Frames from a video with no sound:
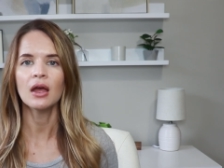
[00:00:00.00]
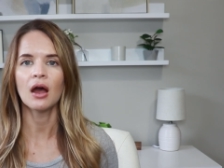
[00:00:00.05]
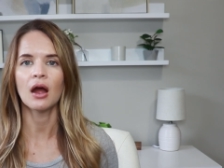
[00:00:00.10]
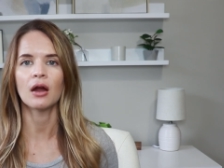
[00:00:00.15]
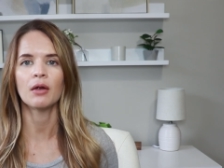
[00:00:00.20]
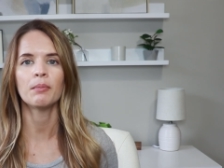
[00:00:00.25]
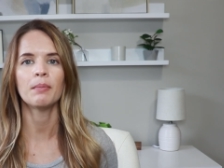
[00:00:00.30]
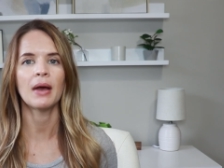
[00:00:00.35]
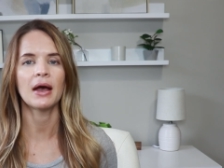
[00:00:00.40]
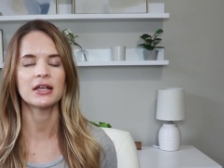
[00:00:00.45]

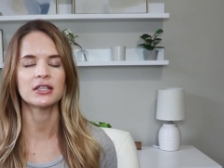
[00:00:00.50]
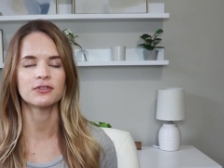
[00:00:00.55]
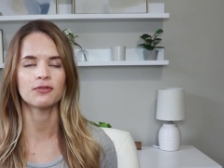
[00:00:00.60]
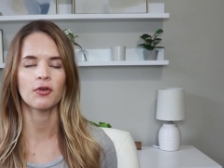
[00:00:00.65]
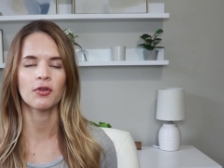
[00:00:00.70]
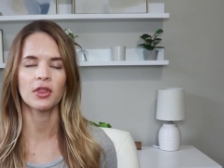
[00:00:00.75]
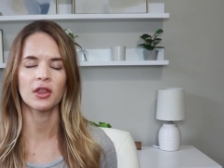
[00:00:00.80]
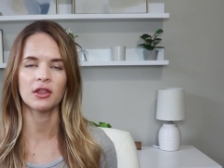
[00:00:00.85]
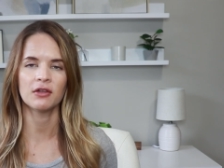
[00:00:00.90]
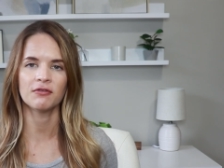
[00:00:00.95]
are best
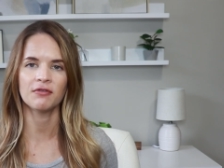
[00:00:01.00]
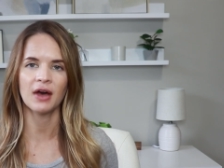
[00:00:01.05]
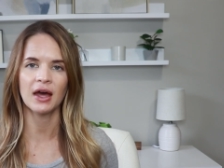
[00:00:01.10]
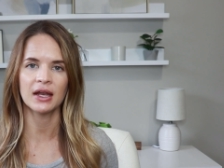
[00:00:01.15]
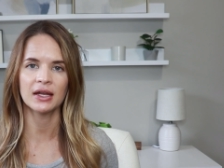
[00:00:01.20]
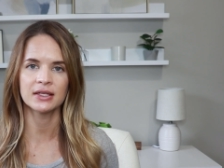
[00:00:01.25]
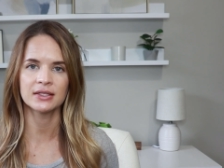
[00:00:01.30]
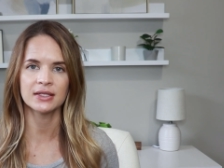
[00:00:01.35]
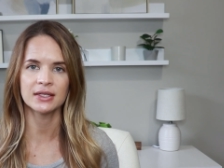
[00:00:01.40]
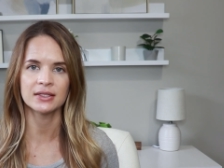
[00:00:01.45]
for the
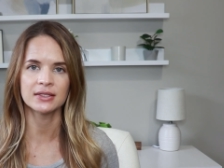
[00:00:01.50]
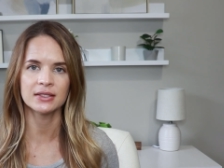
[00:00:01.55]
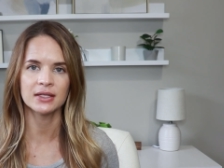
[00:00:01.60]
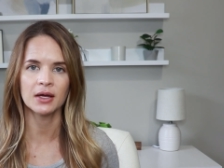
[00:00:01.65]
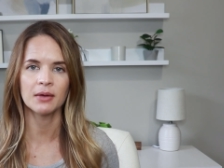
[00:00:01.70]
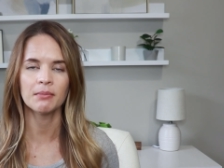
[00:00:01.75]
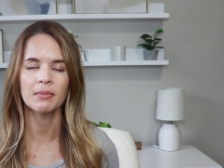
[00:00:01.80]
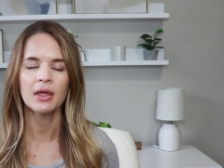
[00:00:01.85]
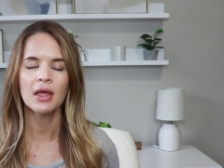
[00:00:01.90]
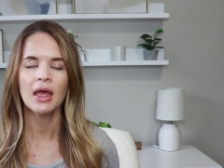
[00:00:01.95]
lymphatic
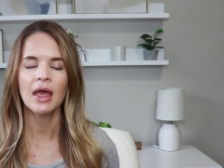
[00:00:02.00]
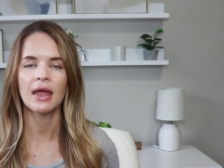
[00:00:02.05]
system,